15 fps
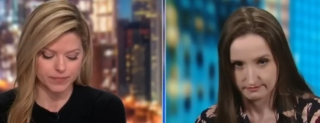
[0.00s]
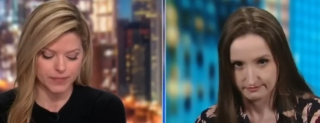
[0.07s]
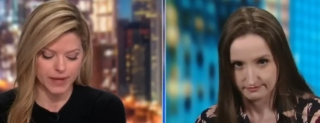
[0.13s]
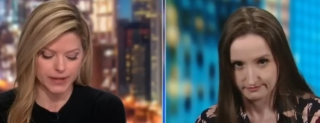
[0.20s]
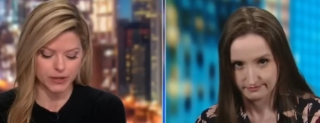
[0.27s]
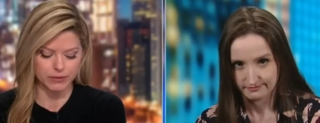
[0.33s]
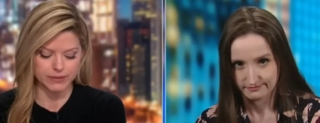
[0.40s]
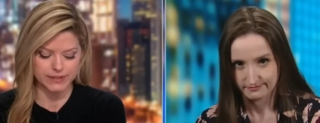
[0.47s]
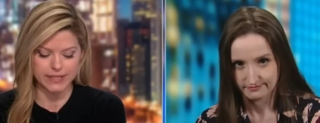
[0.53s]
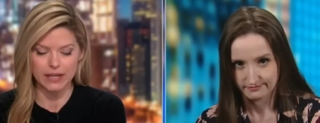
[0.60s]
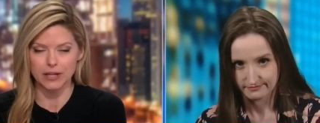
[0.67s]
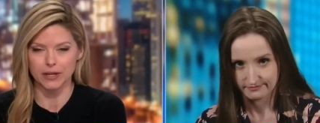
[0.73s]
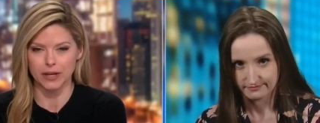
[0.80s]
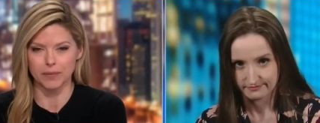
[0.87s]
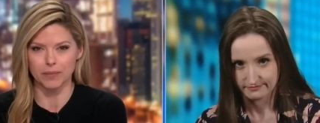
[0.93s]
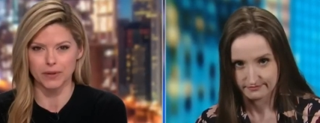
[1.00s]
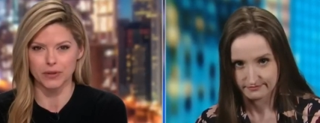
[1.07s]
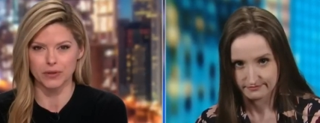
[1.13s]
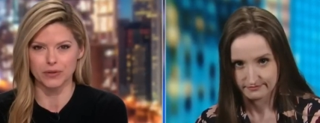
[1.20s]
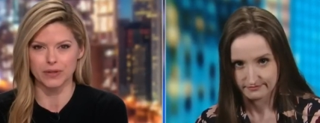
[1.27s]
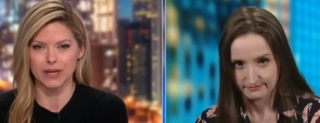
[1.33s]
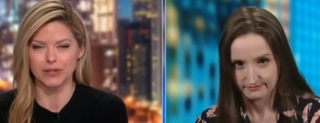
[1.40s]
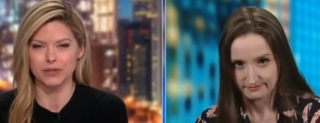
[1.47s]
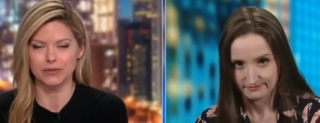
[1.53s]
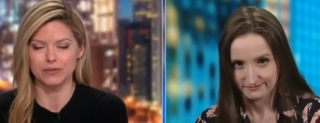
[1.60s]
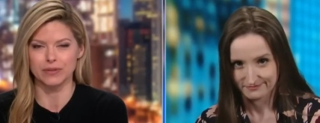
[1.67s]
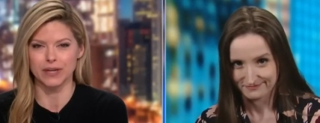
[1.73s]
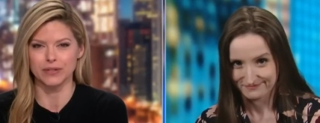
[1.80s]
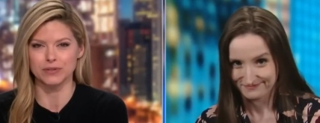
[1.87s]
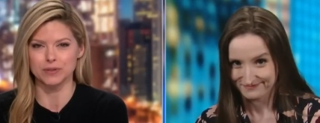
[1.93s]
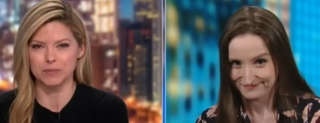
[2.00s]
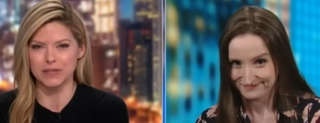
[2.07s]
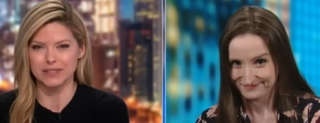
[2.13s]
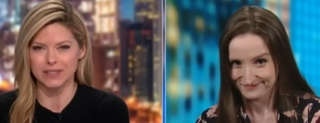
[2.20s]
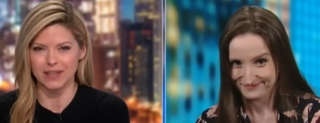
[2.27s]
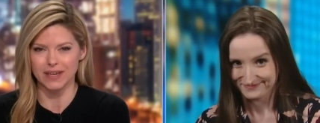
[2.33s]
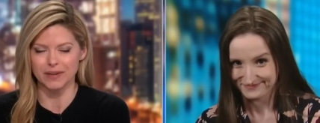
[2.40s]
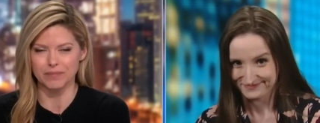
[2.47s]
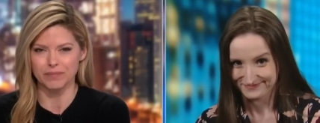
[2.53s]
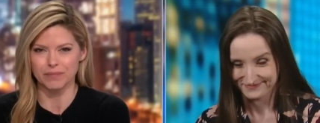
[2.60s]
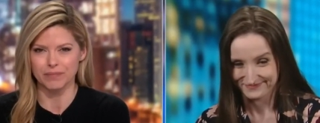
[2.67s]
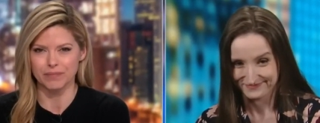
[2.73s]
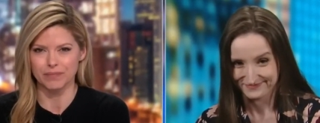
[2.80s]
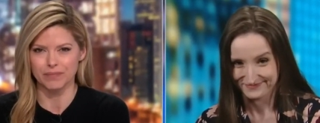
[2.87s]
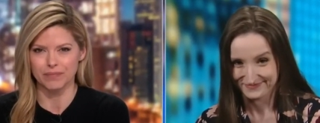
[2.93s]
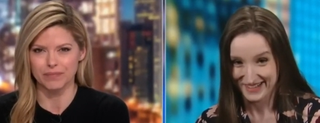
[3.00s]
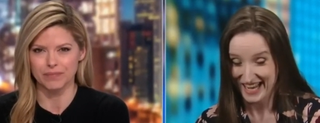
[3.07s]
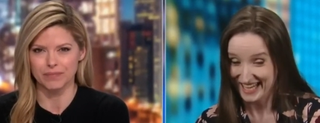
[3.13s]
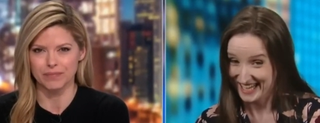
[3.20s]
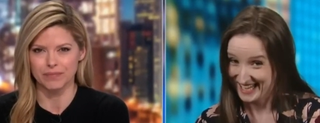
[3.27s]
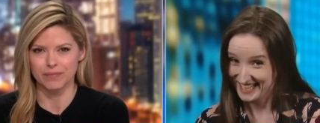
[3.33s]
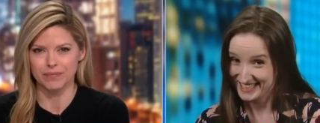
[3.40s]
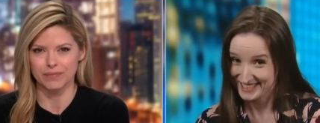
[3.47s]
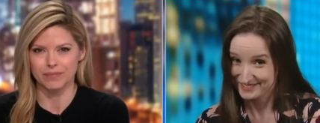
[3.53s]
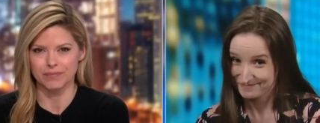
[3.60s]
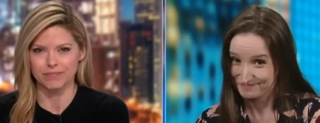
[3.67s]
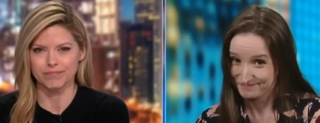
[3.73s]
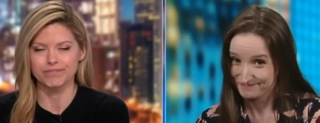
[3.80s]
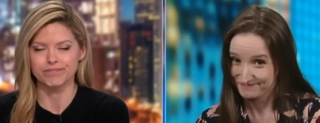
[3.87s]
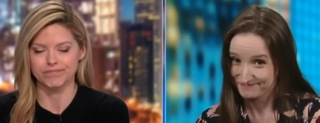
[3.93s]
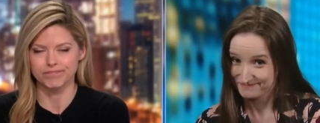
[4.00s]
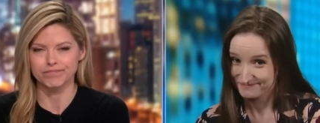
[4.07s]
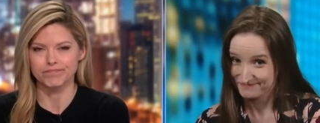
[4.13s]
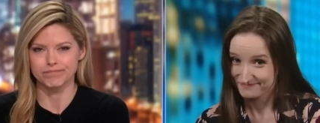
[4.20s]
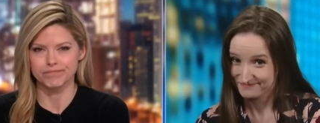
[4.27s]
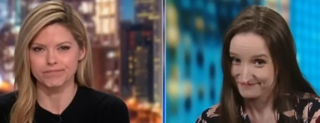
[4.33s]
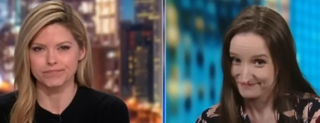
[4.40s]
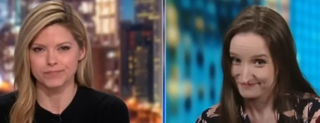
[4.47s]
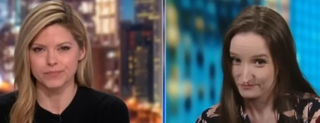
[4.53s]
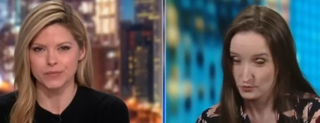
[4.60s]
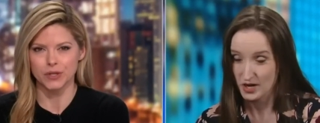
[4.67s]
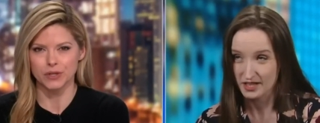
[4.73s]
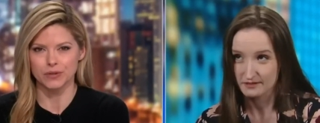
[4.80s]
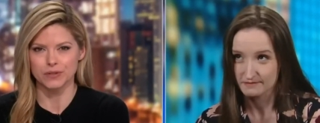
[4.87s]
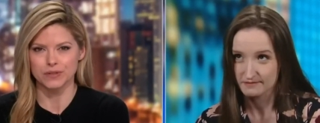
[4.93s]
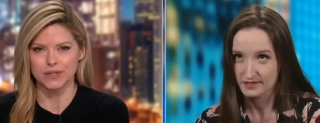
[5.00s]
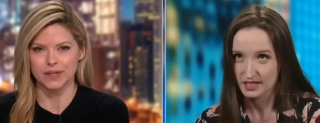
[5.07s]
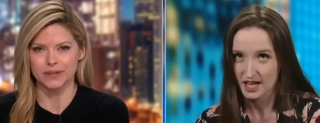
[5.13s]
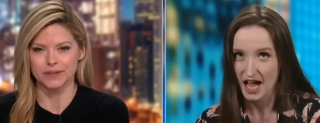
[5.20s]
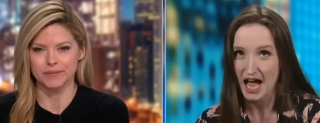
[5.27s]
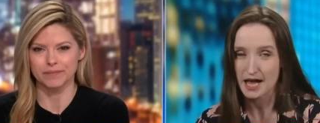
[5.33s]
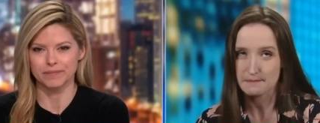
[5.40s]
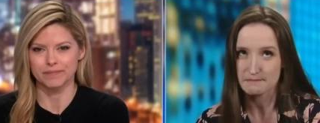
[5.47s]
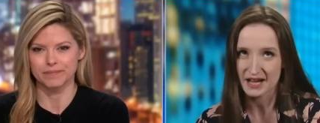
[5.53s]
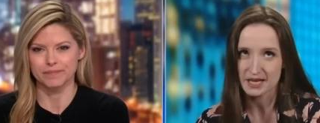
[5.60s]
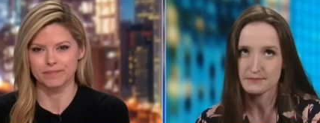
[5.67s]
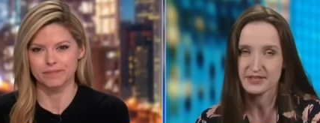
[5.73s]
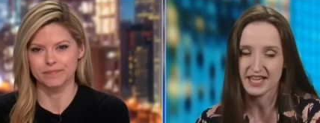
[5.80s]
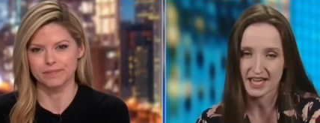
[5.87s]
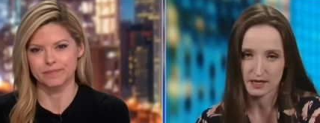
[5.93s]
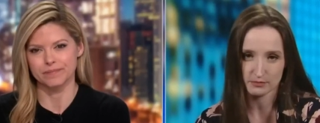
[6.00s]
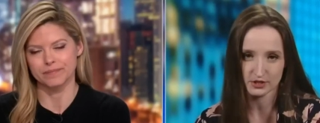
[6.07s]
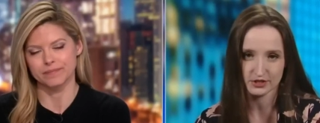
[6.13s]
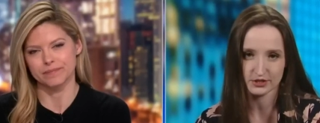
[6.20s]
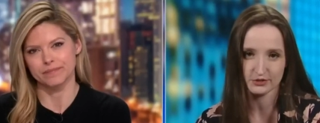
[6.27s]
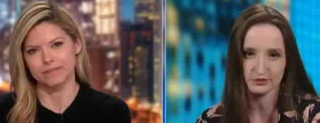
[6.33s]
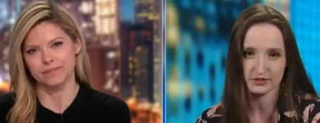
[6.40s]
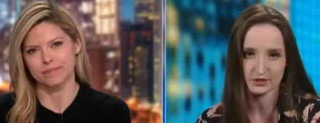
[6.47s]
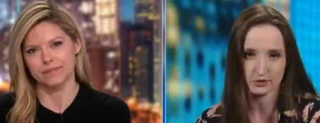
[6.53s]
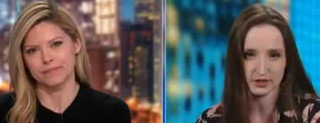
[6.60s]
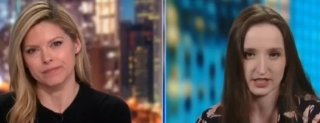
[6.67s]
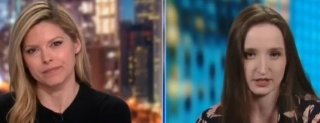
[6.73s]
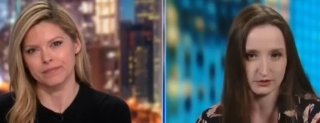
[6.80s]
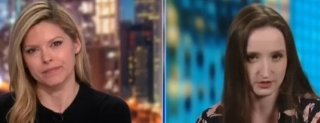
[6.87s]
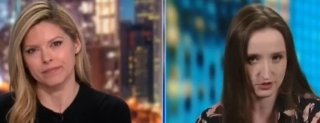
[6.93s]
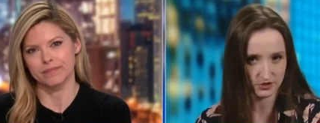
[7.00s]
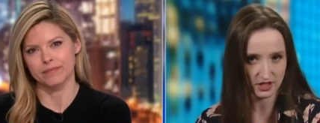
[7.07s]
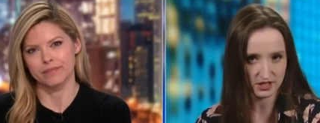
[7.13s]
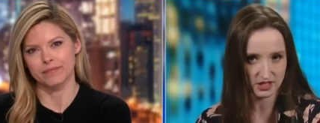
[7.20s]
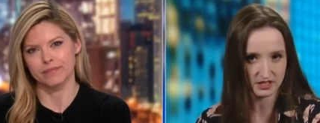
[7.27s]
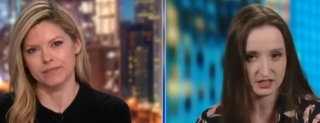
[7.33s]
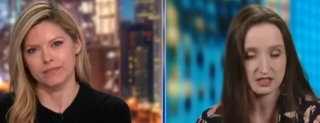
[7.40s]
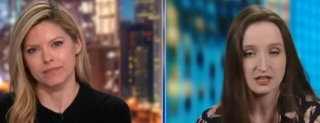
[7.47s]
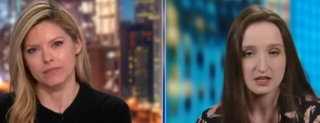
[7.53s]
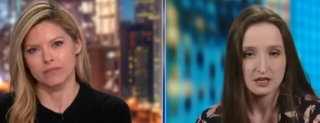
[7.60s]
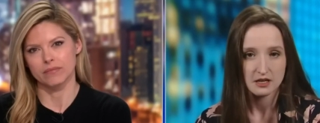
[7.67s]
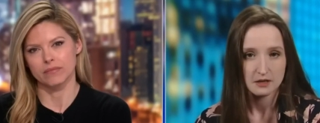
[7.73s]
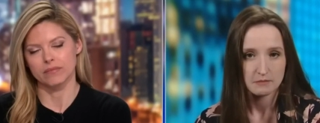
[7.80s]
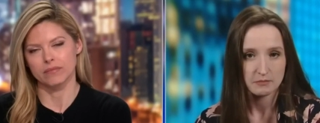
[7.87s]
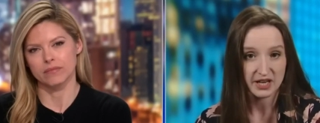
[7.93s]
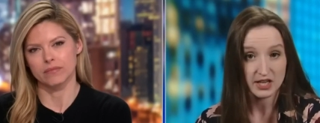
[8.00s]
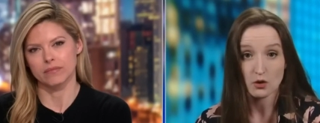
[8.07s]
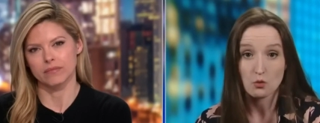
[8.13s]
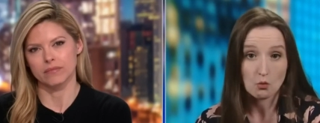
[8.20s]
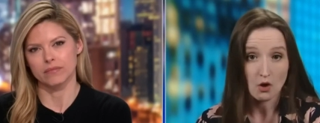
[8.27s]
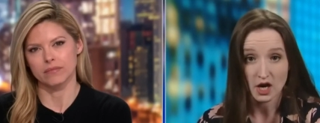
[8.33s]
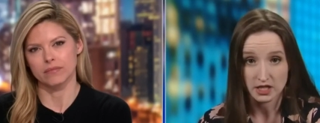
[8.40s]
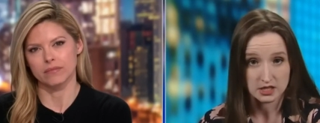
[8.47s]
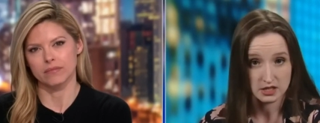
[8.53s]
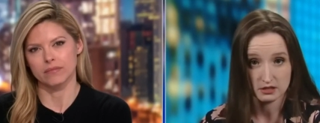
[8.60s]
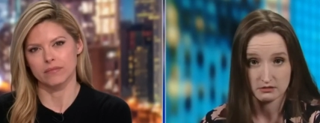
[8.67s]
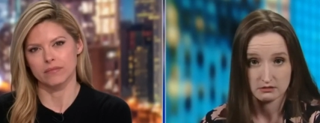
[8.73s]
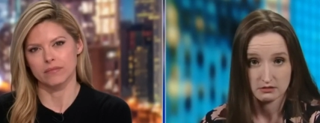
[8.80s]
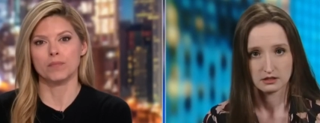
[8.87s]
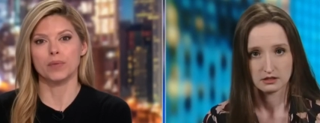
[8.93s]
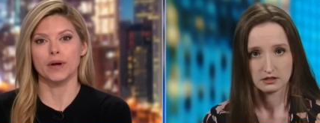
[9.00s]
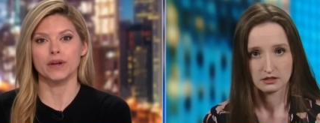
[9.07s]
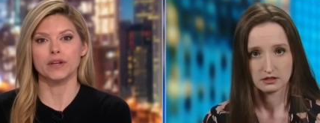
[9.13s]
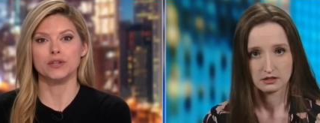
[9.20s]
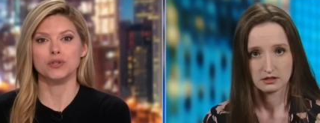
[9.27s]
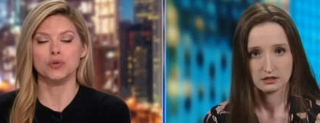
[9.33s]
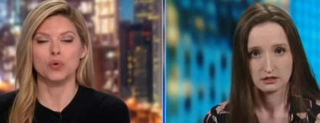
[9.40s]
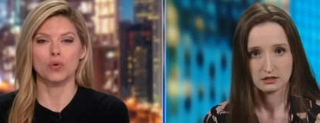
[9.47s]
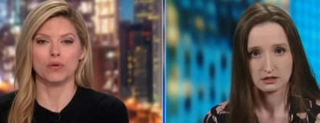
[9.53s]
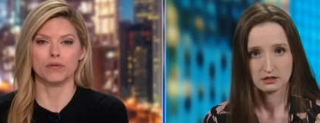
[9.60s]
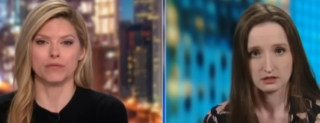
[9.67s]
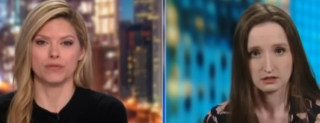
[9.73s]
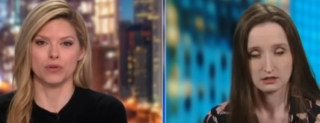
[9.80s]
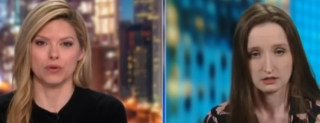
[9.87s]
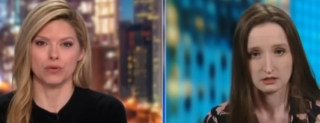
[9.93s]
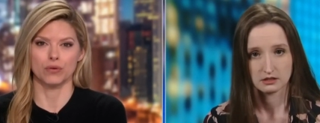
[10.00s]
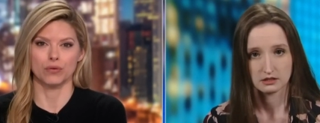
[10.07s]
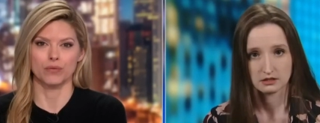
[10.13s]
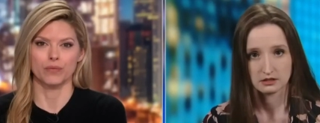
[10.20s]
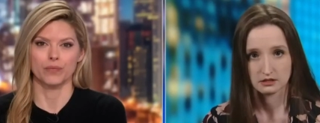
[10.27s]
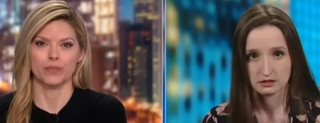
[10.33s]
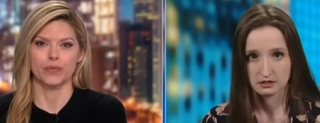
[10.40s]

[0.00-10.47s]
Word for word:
Speaker 1: I know it's delicate, but can you can you speak to that? I can't. Well,
Speaker 2: I, I might be able to according to instructions, but I don't want to.
Speaker 1: But in your view,